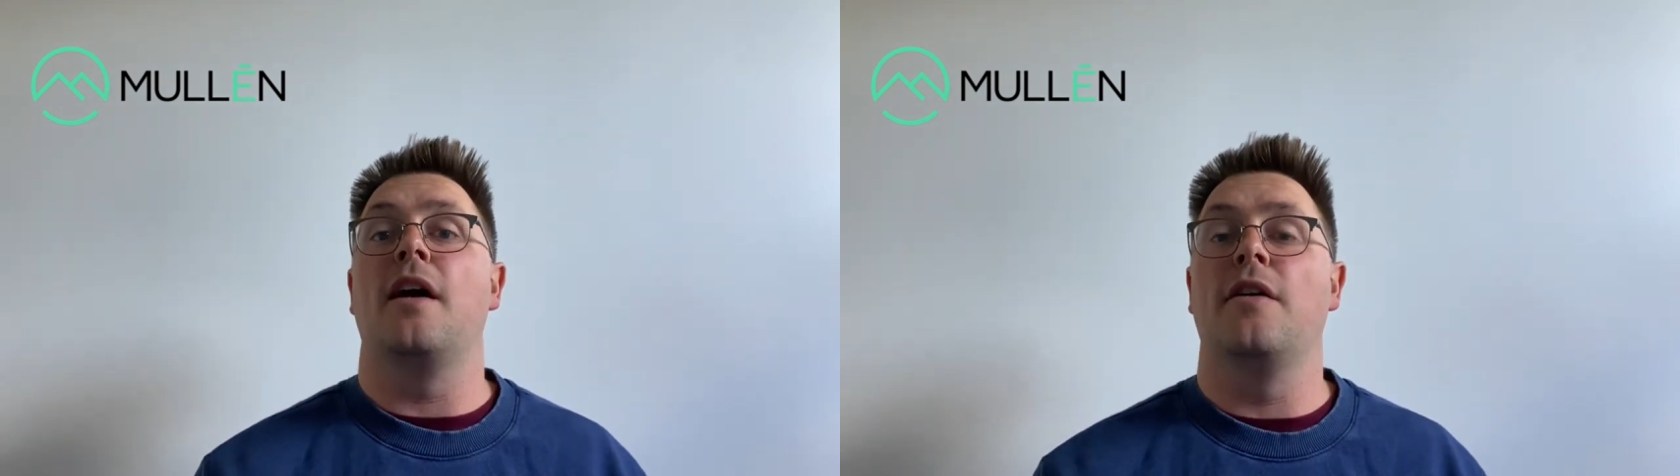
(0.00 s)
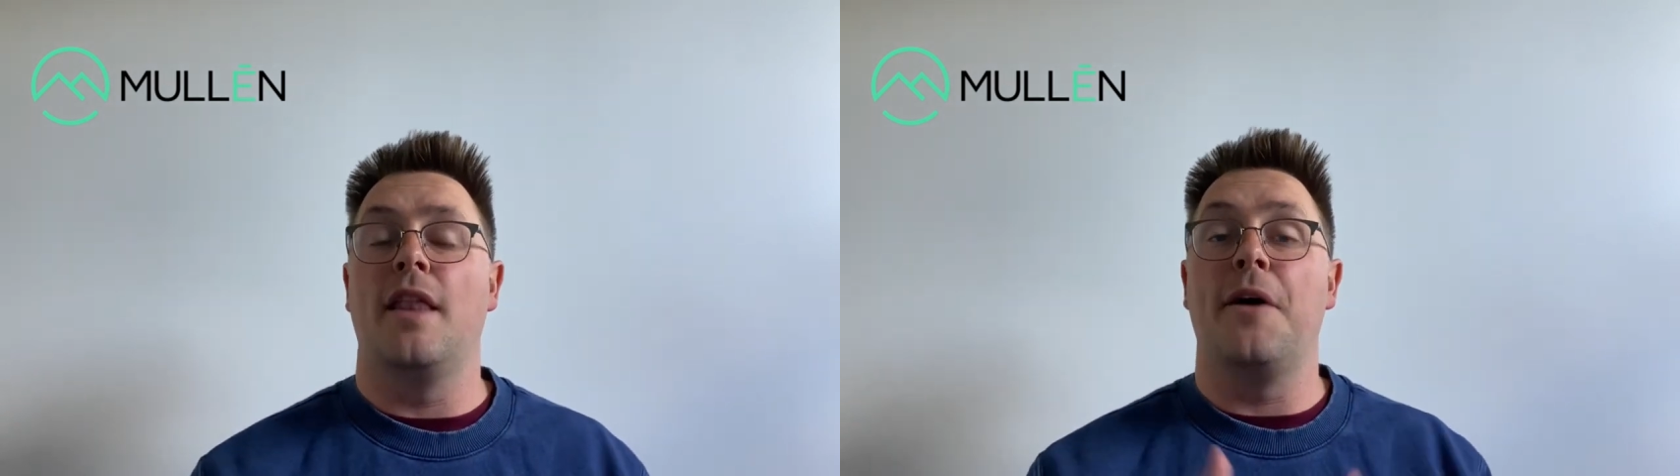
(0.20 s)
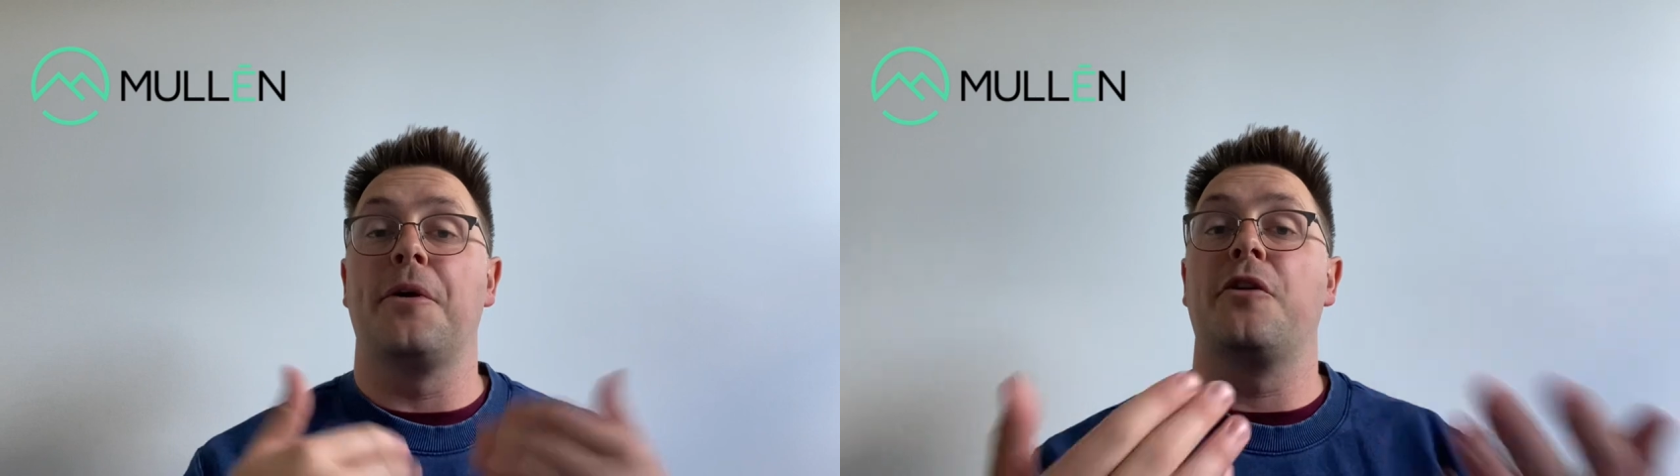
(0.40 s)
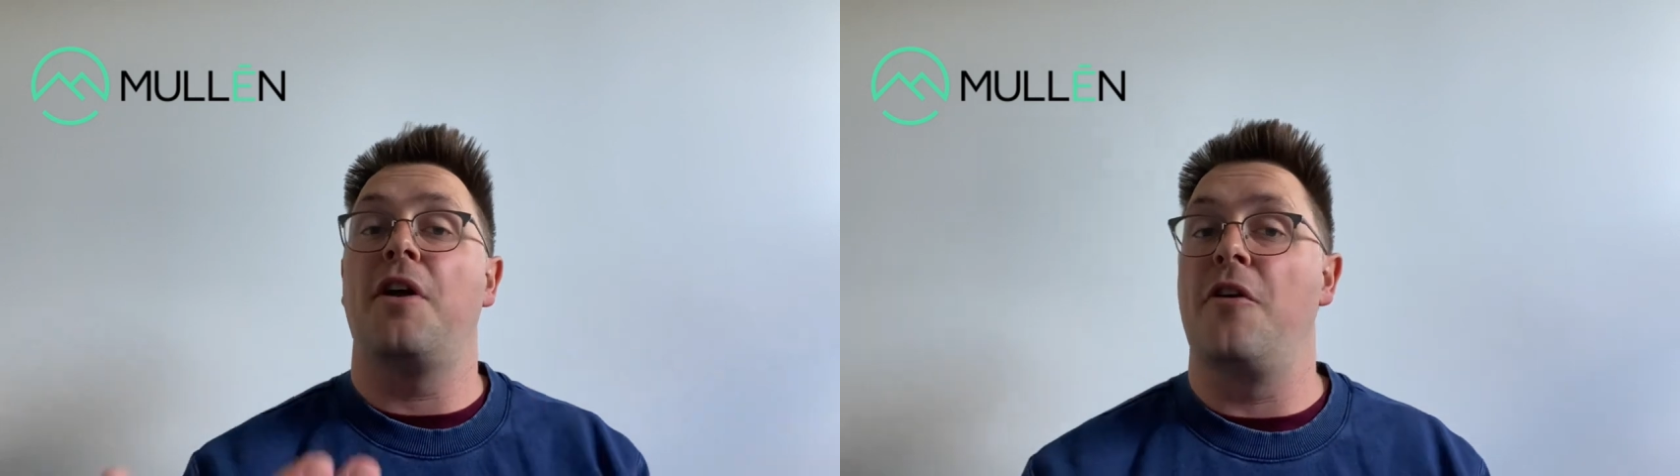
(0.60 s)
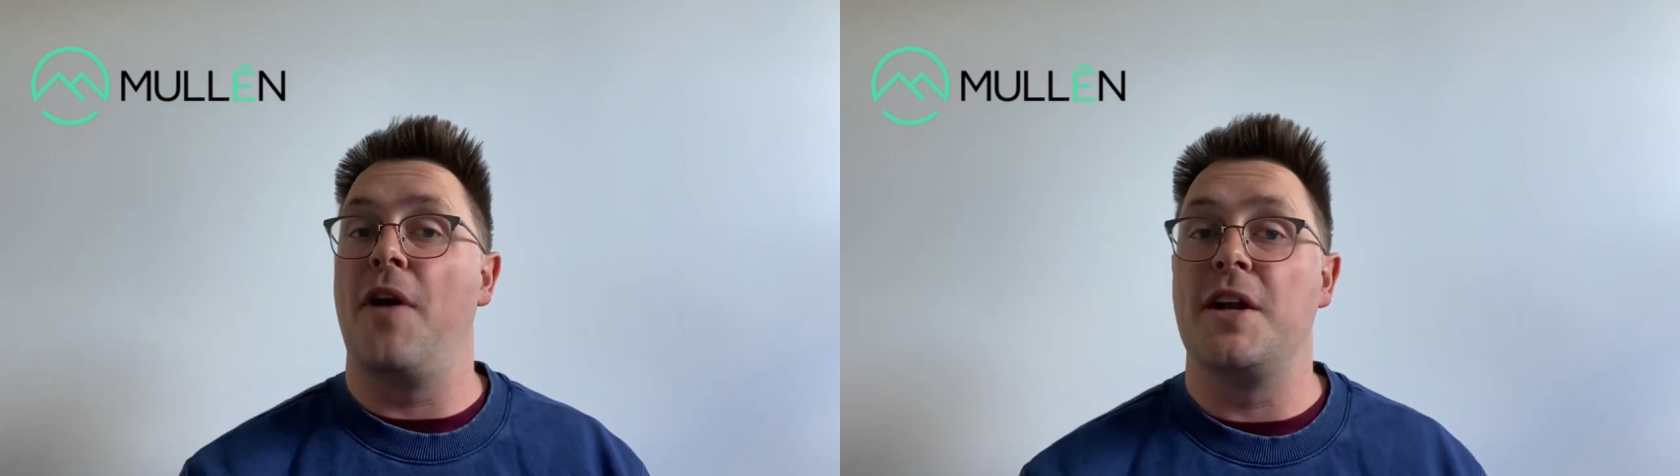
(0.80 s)
allowing
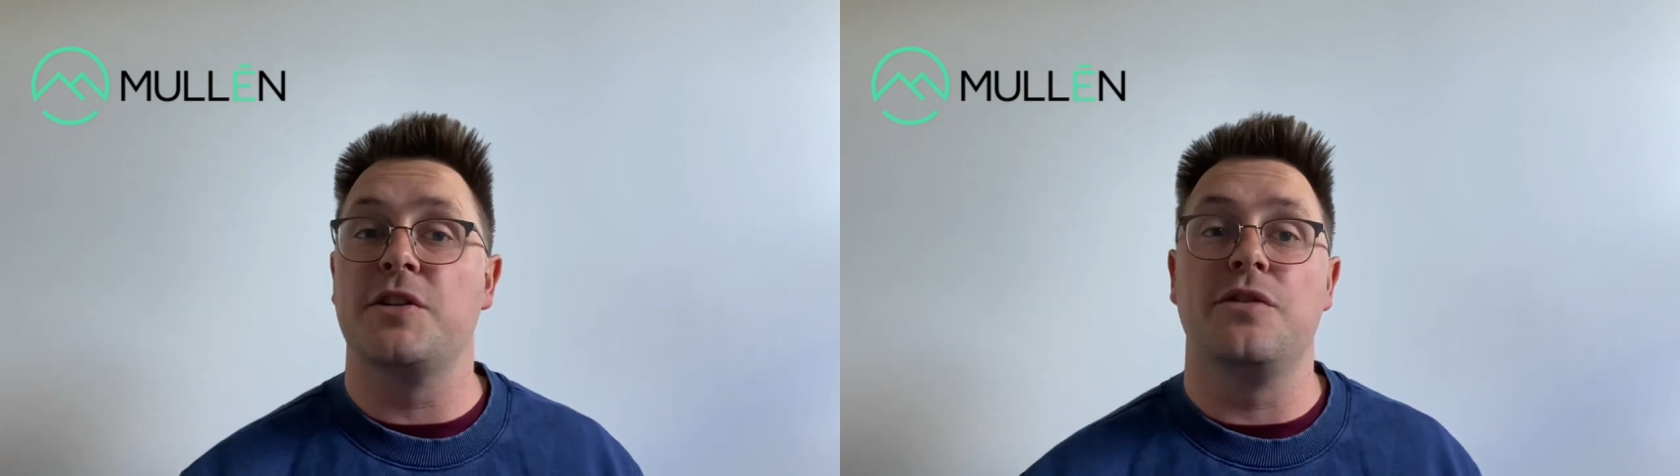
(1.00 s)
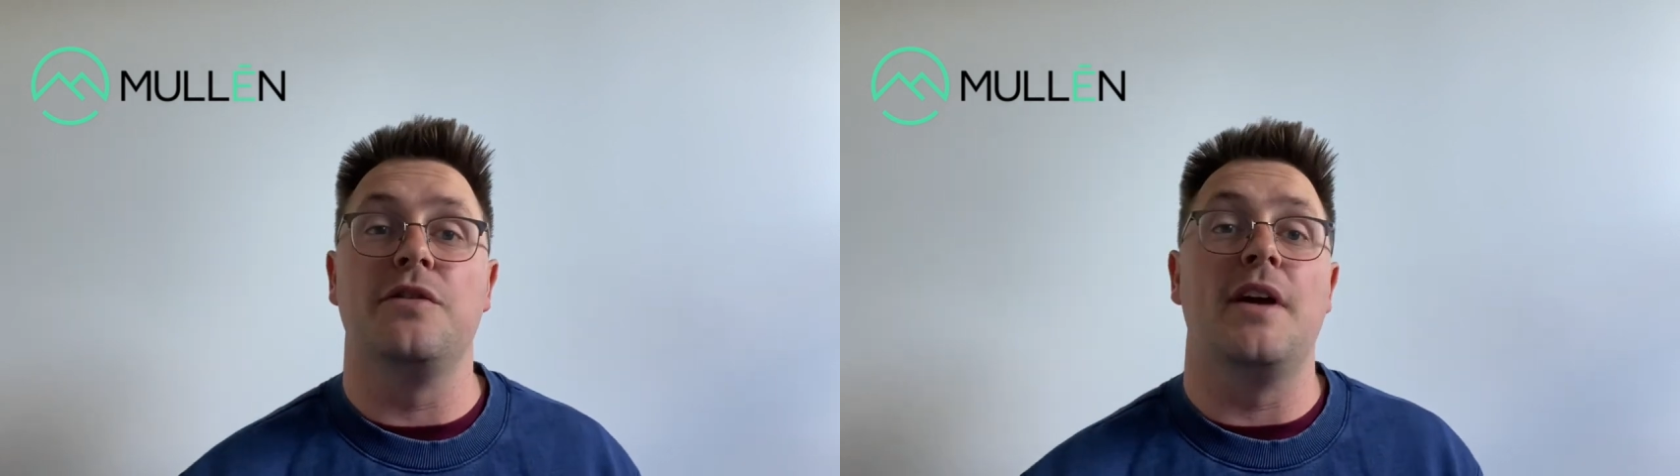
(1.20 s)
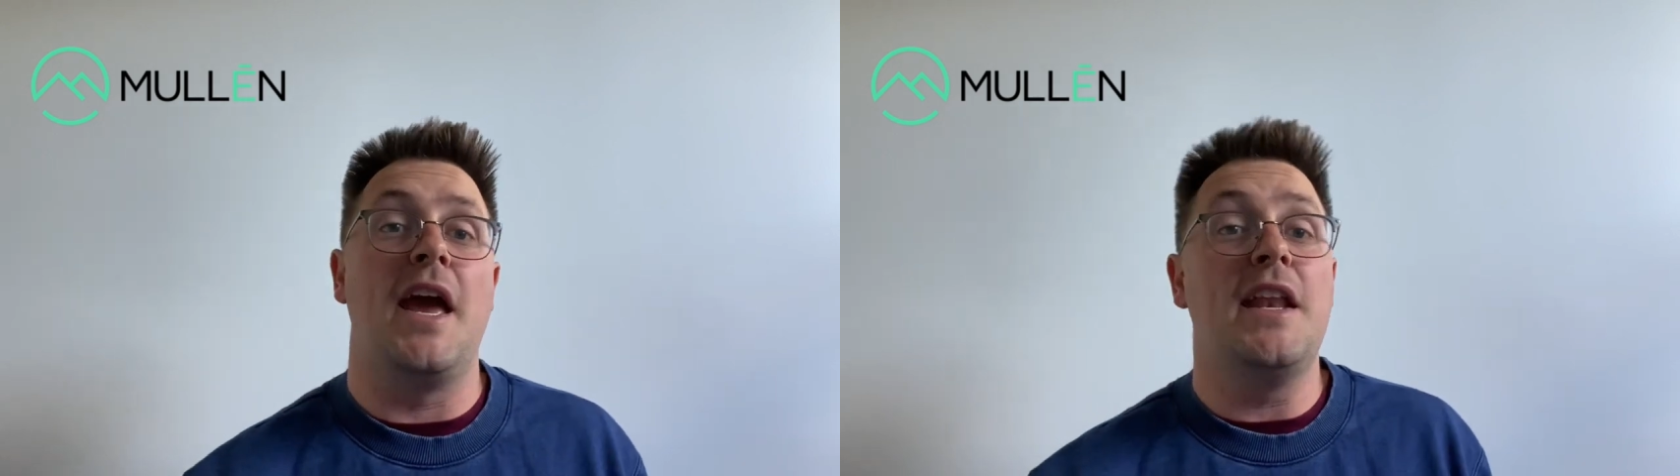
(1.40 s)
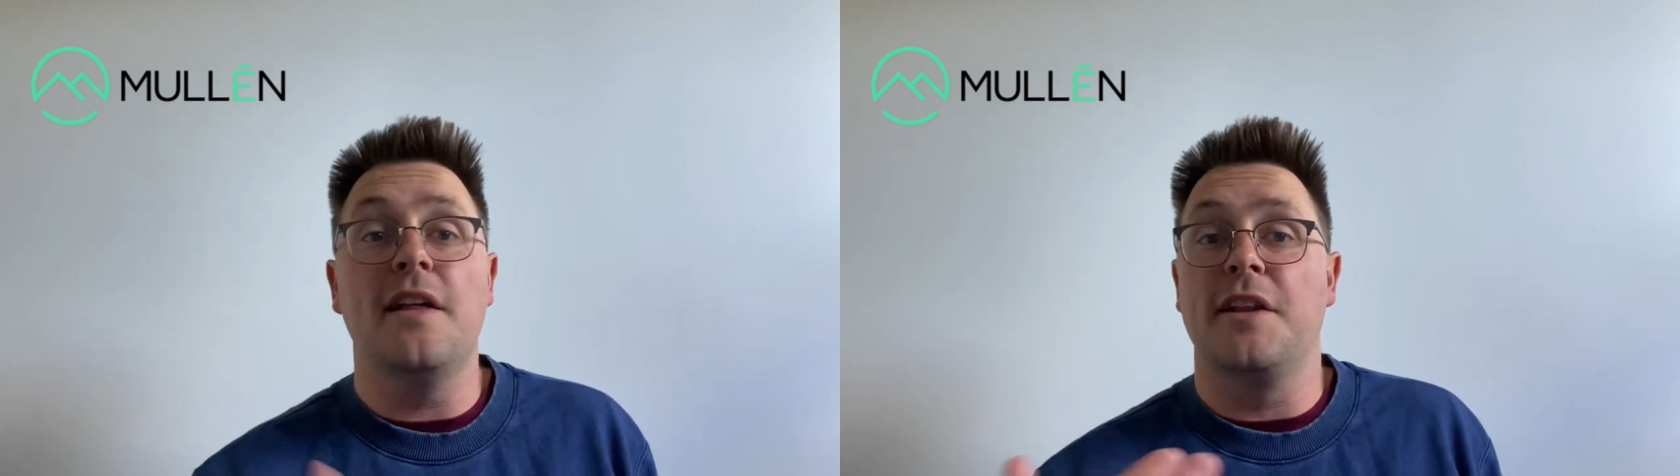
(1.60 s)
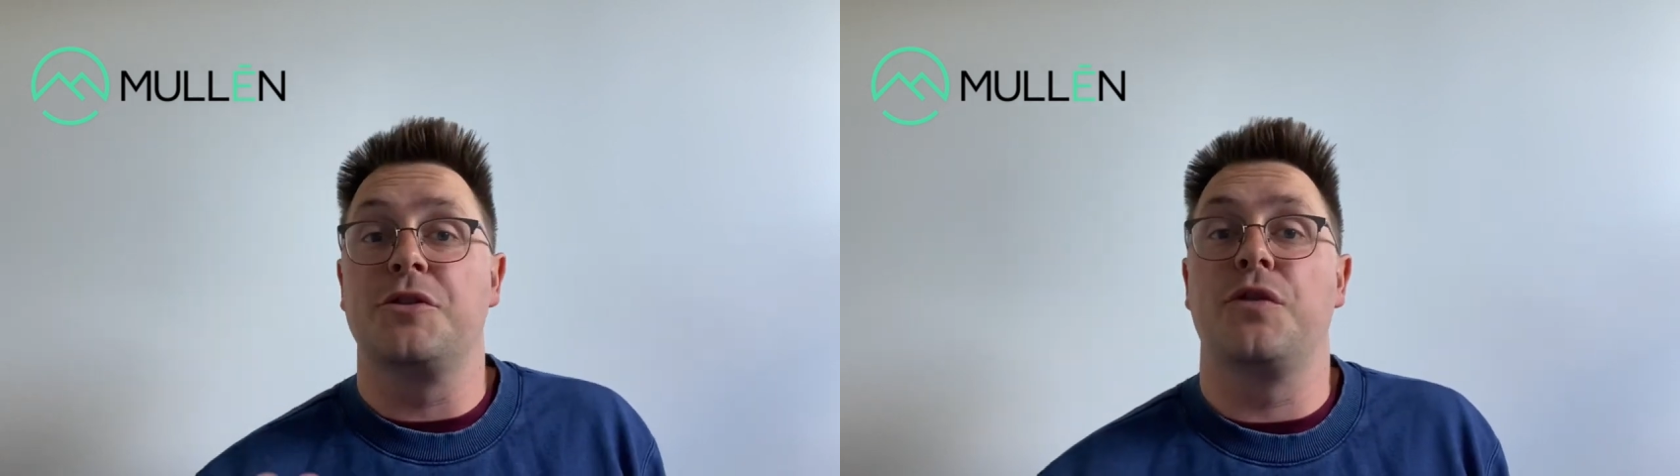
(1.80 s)
greater range to any
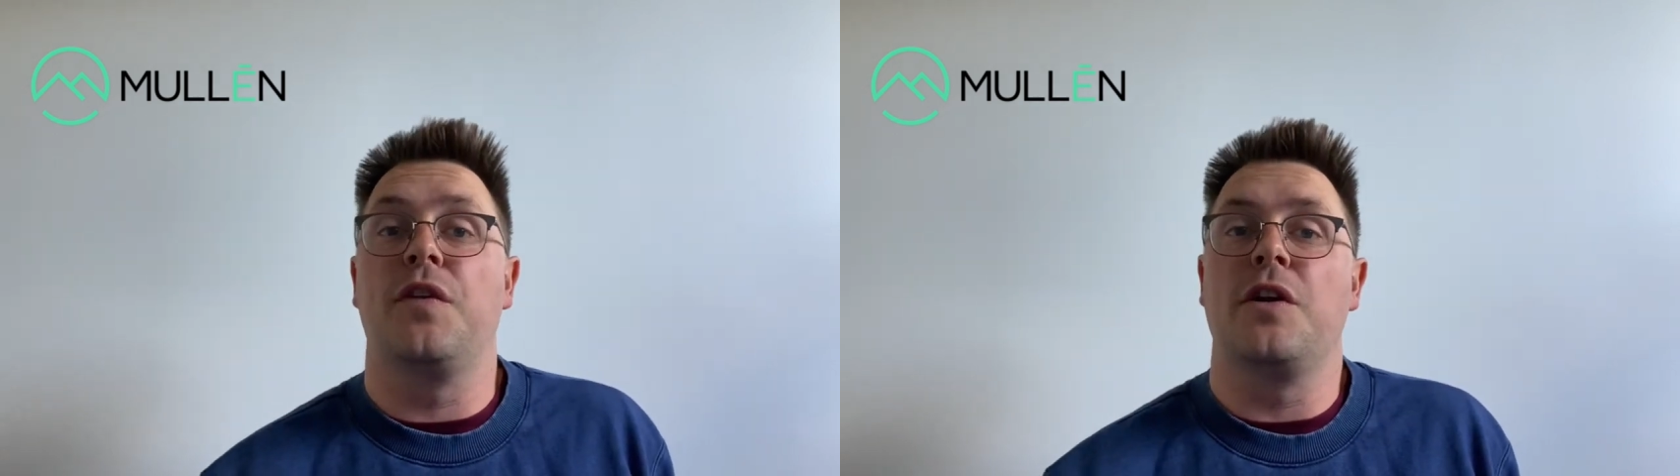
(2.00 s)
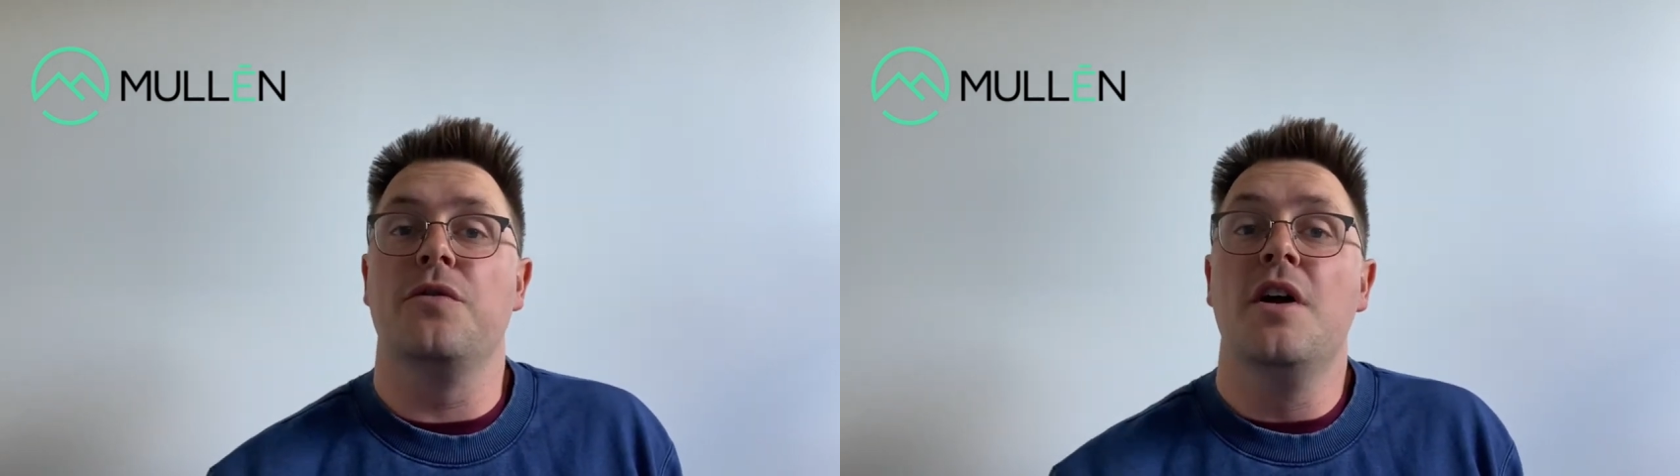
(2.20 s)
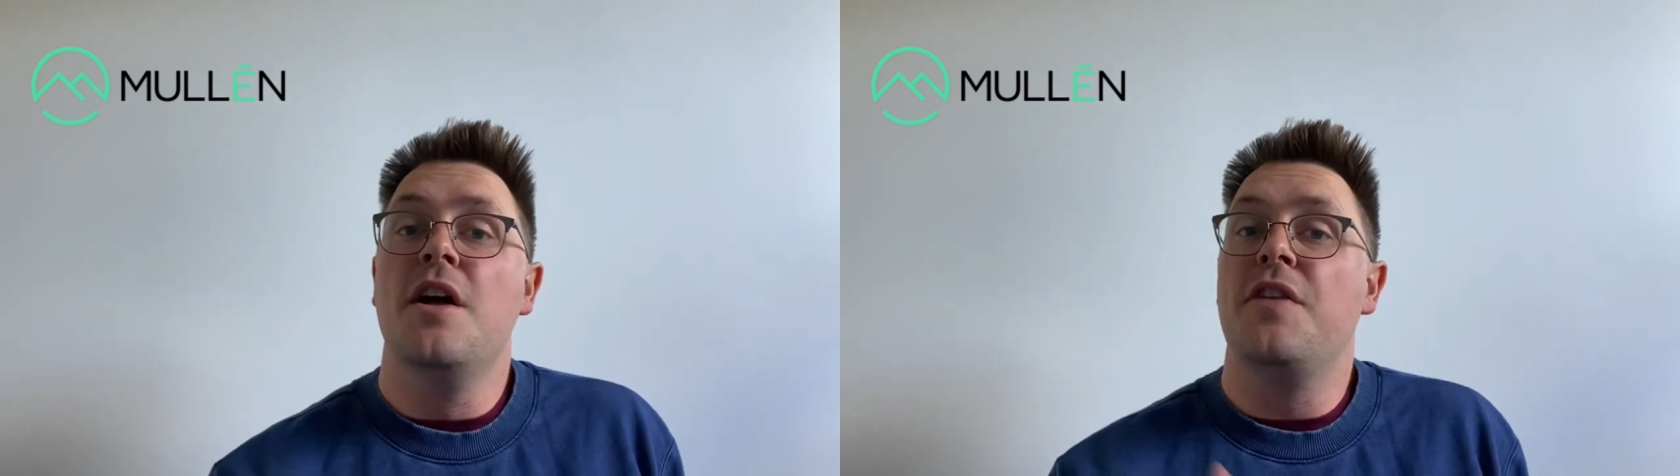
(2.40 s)
electric vehicle,